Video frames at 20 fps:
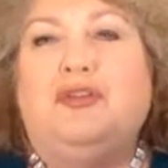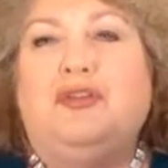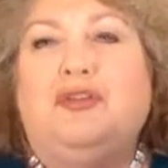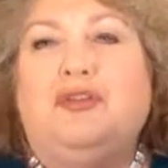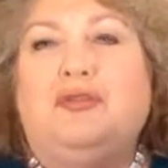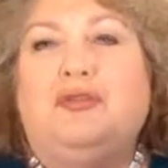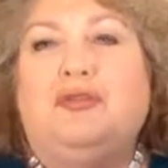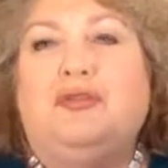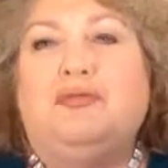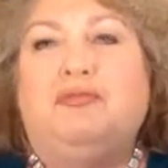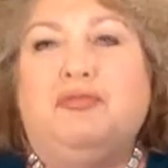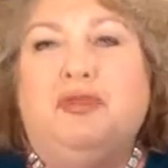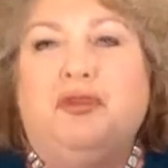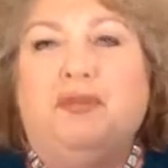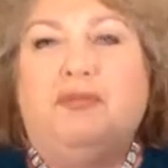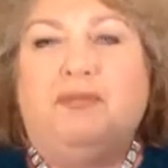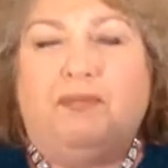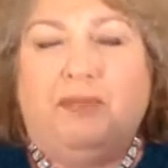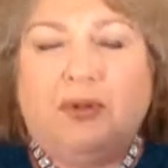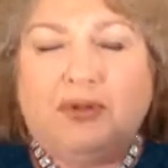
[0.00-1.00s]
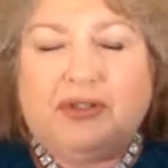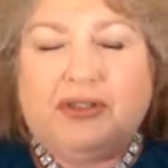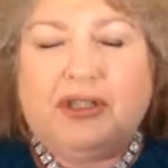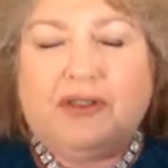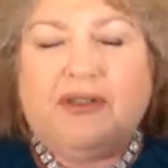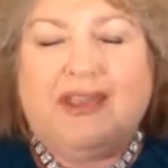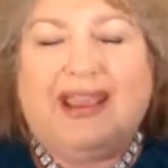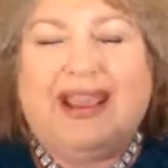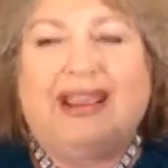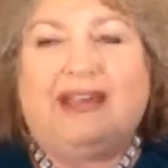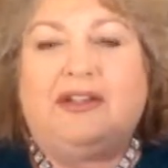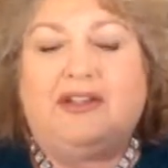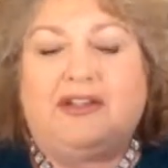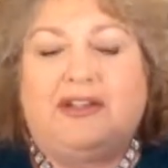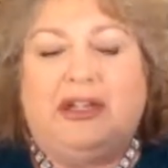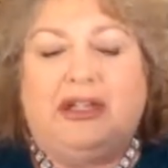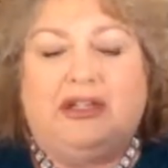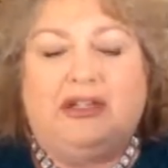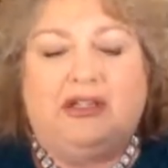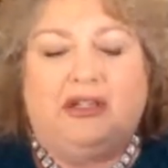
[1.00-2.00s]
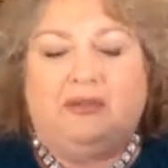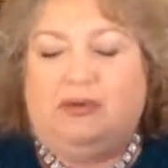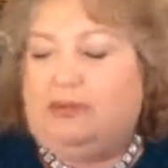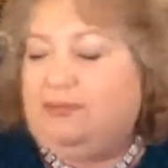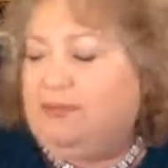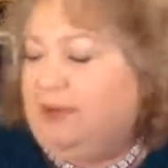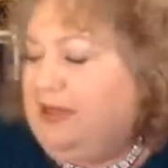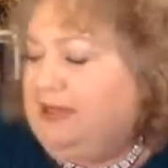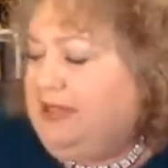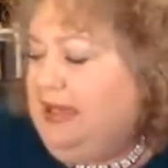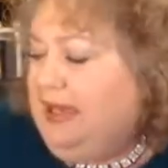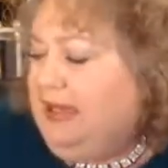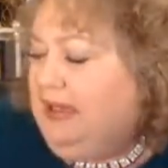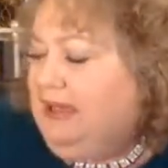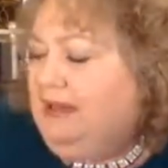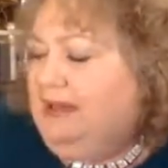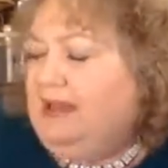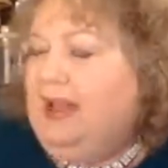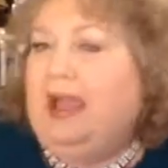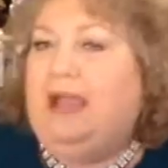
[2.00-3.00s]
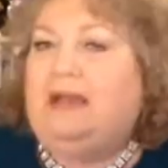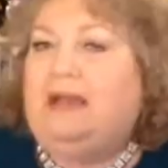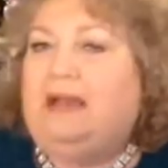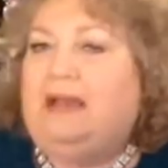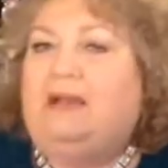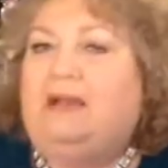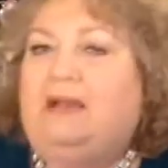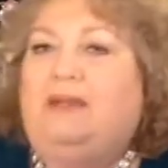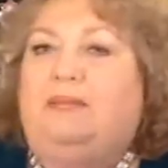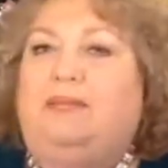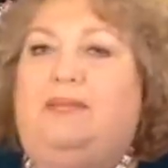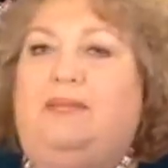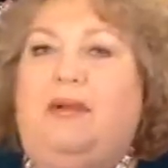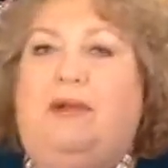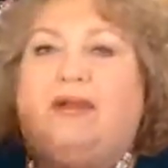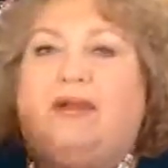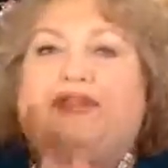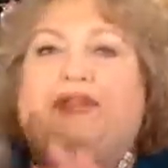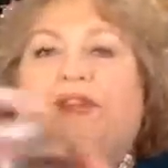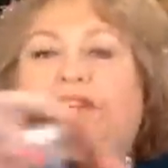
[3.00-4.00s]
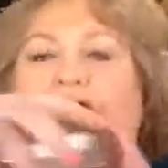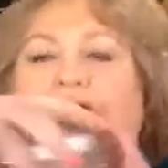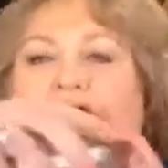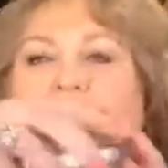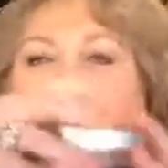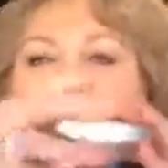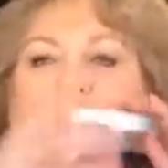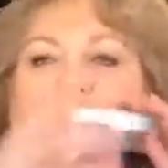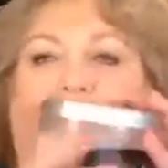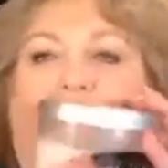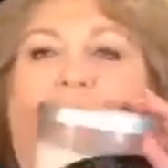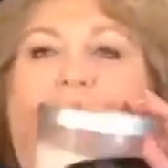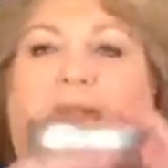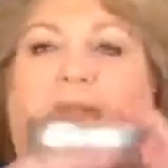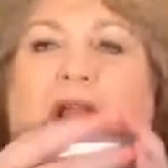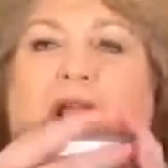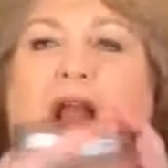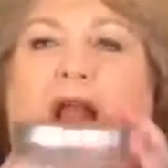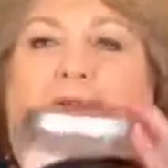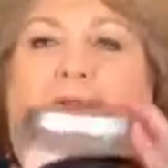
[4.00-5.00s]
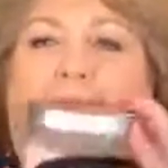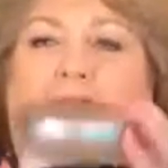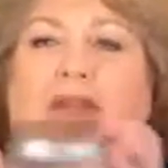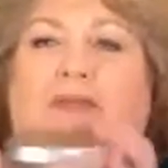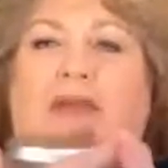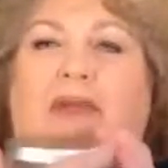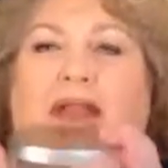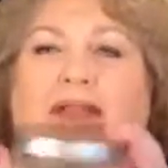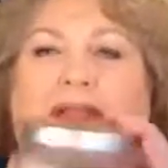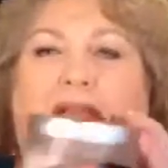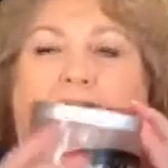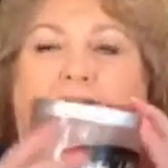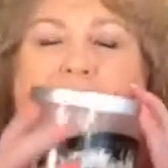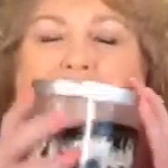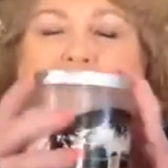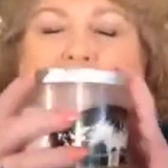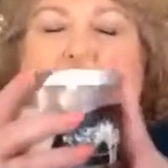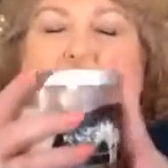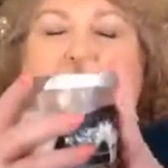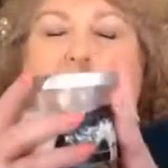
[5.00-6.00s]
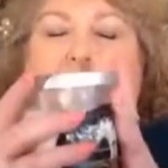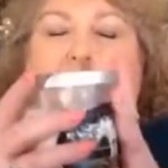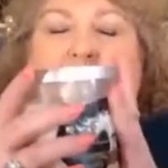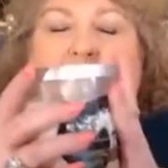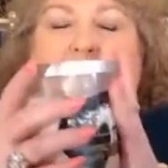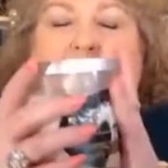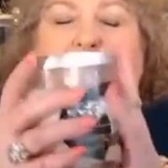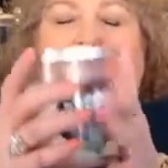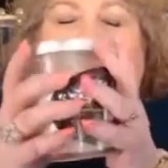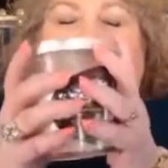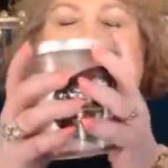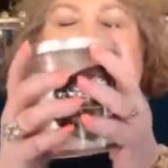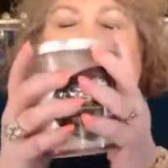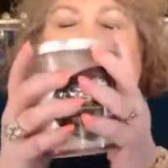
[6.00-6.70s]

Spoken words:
you put the energy into it by taking the candle, imagine this is your candle, and you're massaging into it the